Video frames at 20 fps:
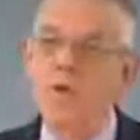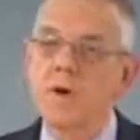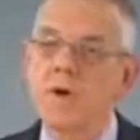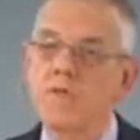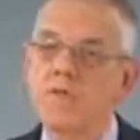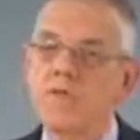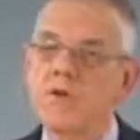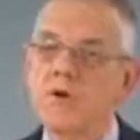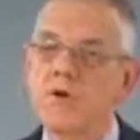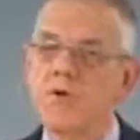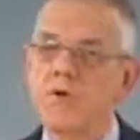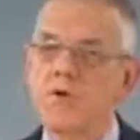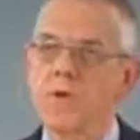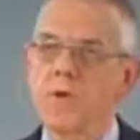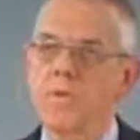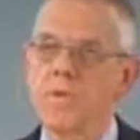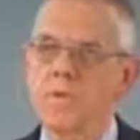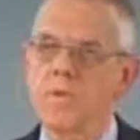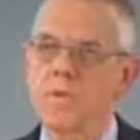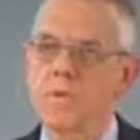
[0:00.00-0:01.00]
children.
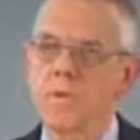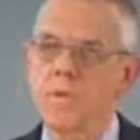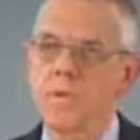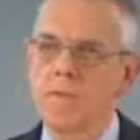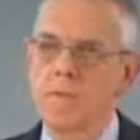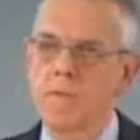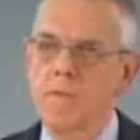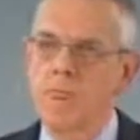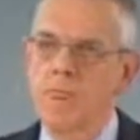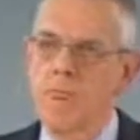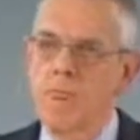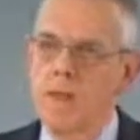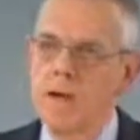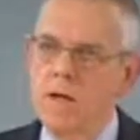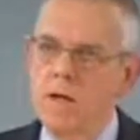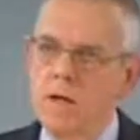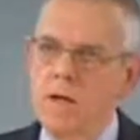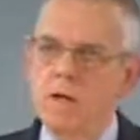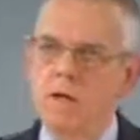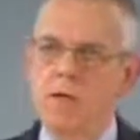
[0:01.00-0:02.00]

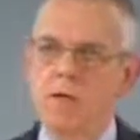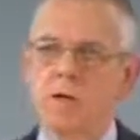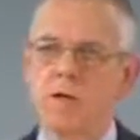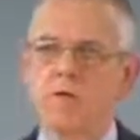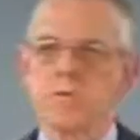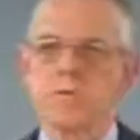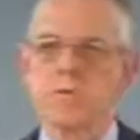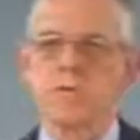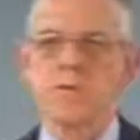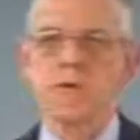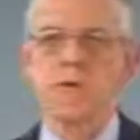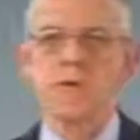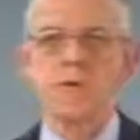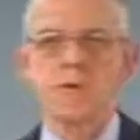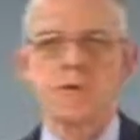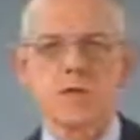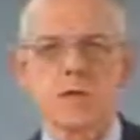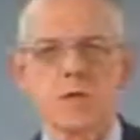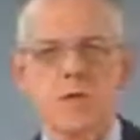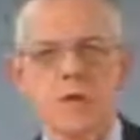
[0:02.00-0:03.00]
So these are
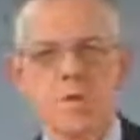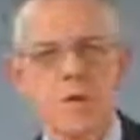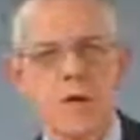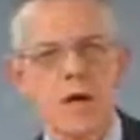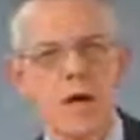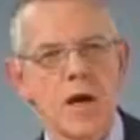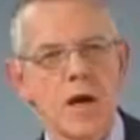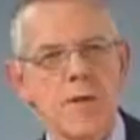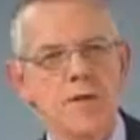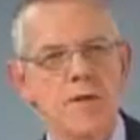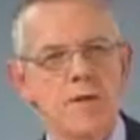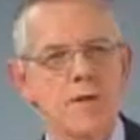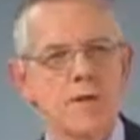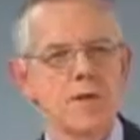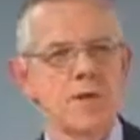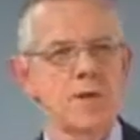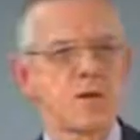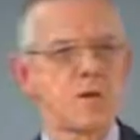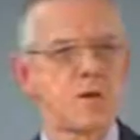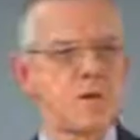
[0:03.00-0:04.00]
some of the big
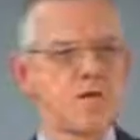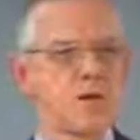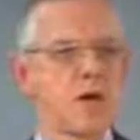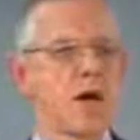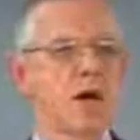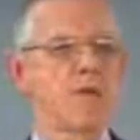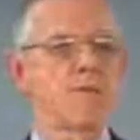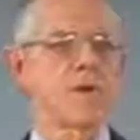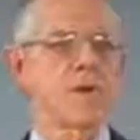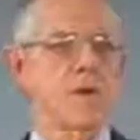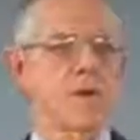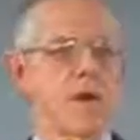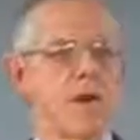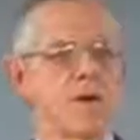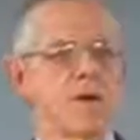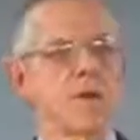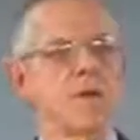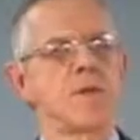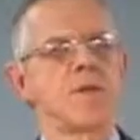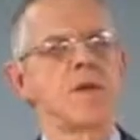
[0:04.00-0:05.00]
ideas that are involved in here.
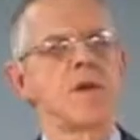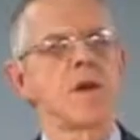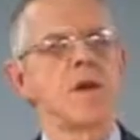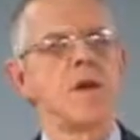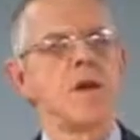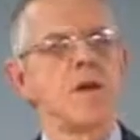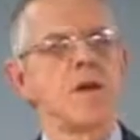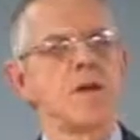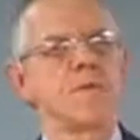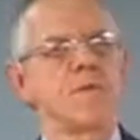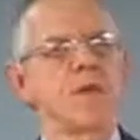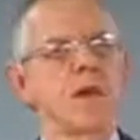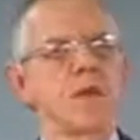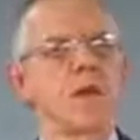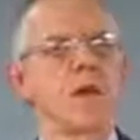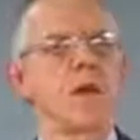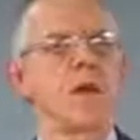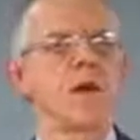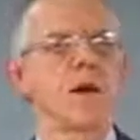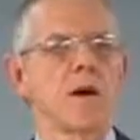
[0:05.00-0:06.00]
And I think, if
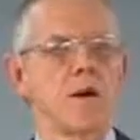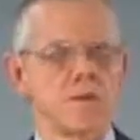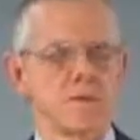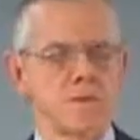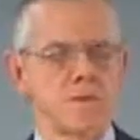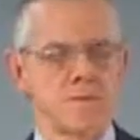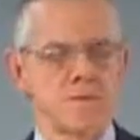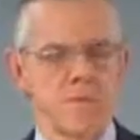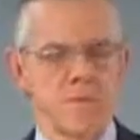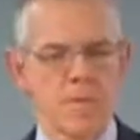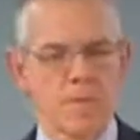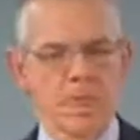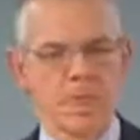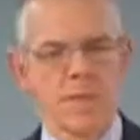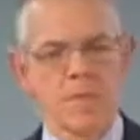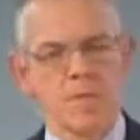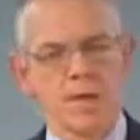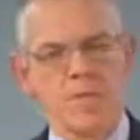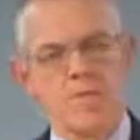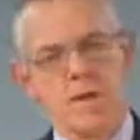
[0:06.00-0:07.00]
nothing else,
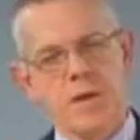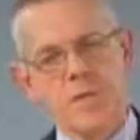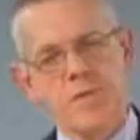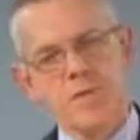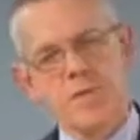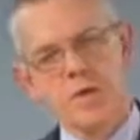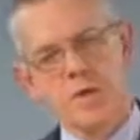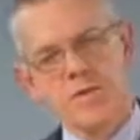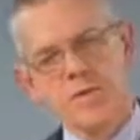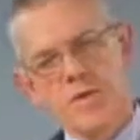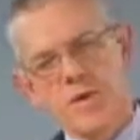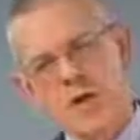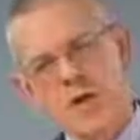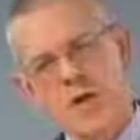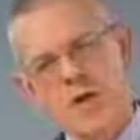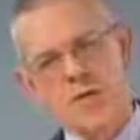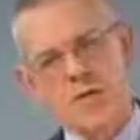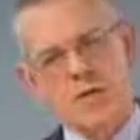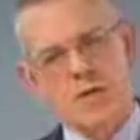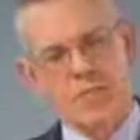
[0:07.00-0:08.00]
when people are
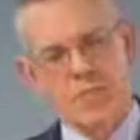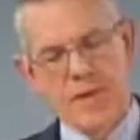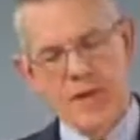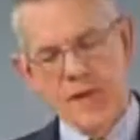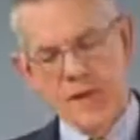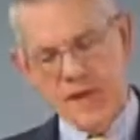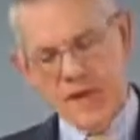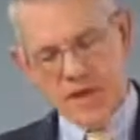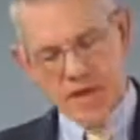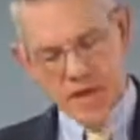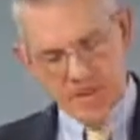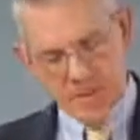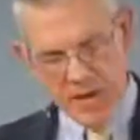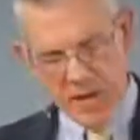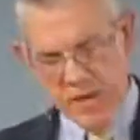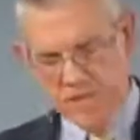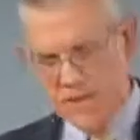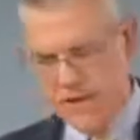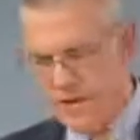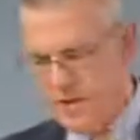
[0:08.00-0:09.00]
involved and panicky
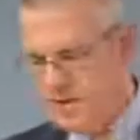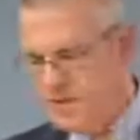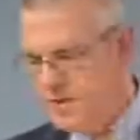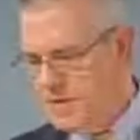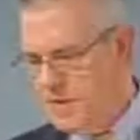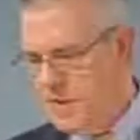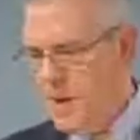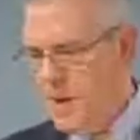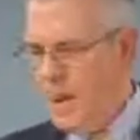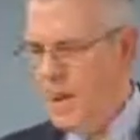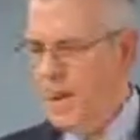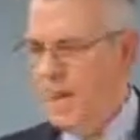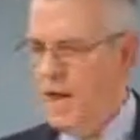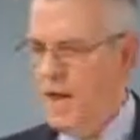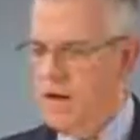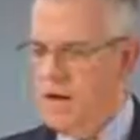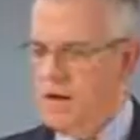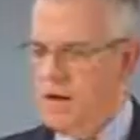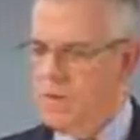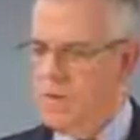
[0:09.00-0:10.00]
about this,
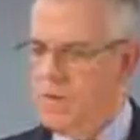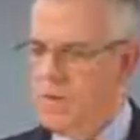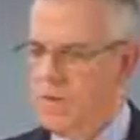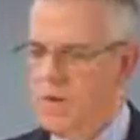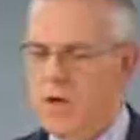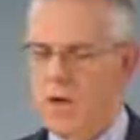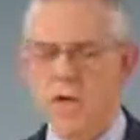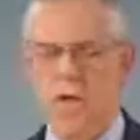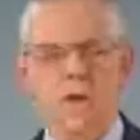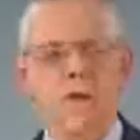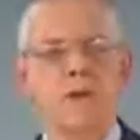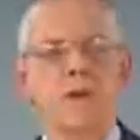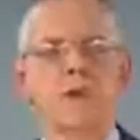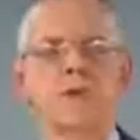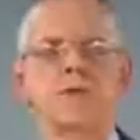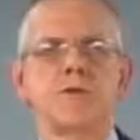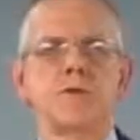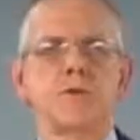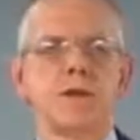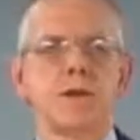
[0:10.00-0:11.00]
um, one of the
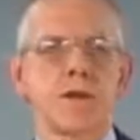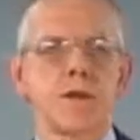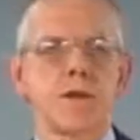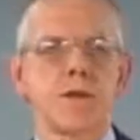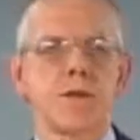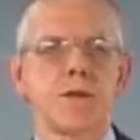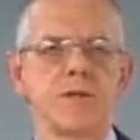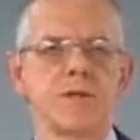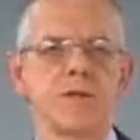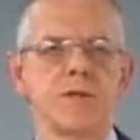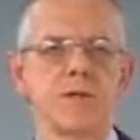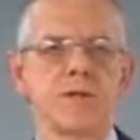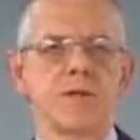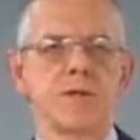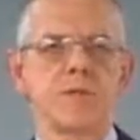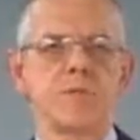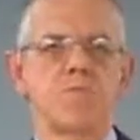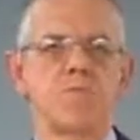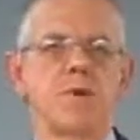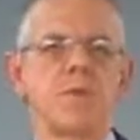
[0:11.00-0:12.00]
things you can at least do
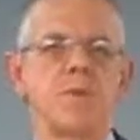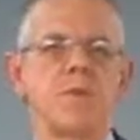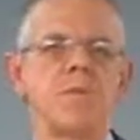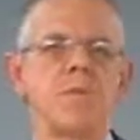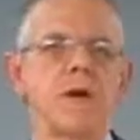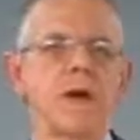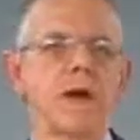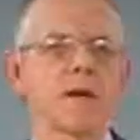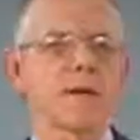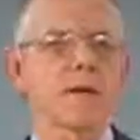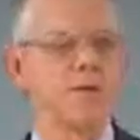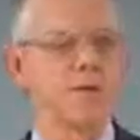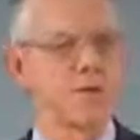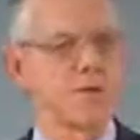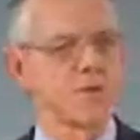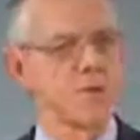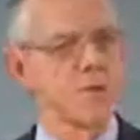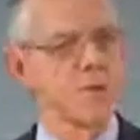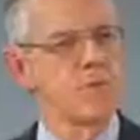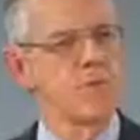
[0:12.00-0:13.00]
is bring them back to the
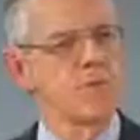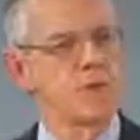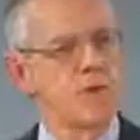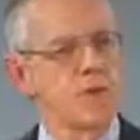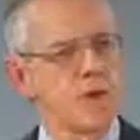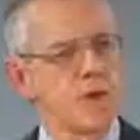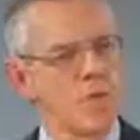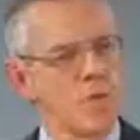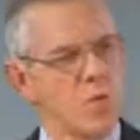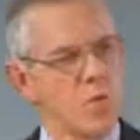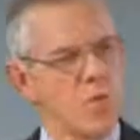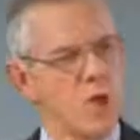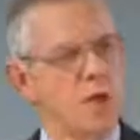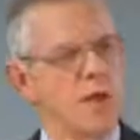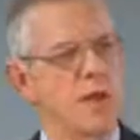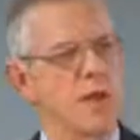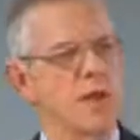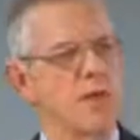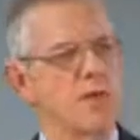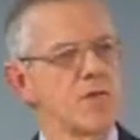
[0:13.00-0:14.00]
scripture of
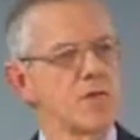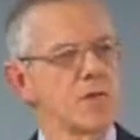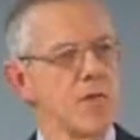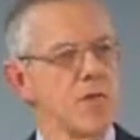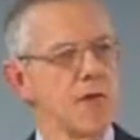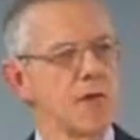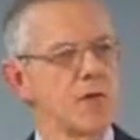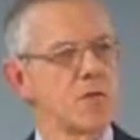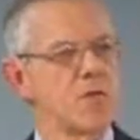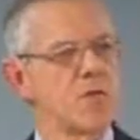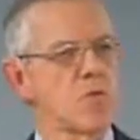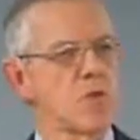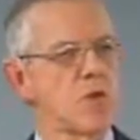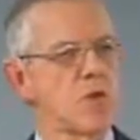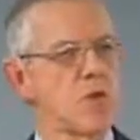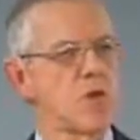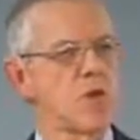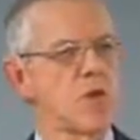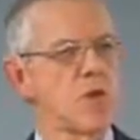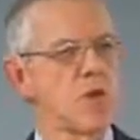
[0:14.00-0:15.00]
what is man's
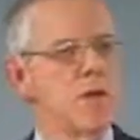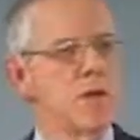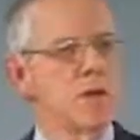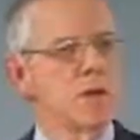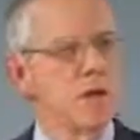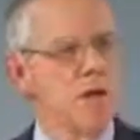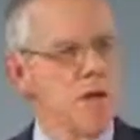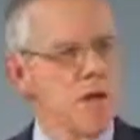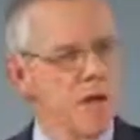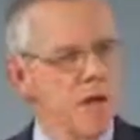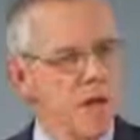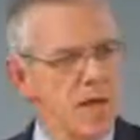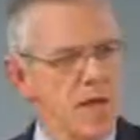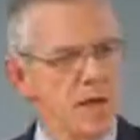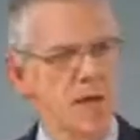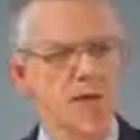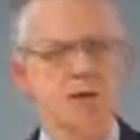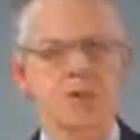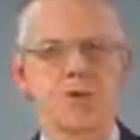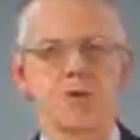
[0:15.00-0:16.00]
role in
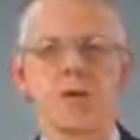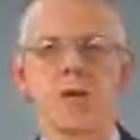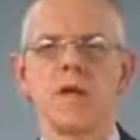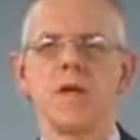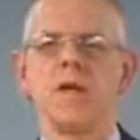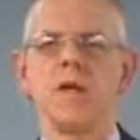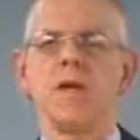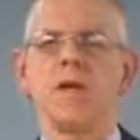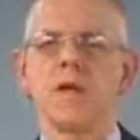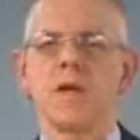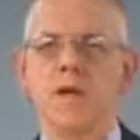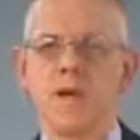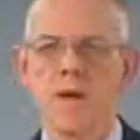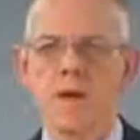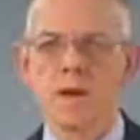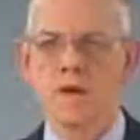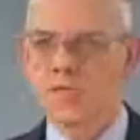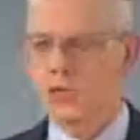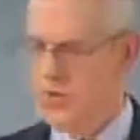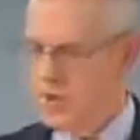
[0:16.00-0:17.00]
history and
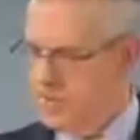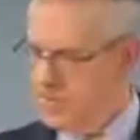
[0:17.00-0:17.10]
nature.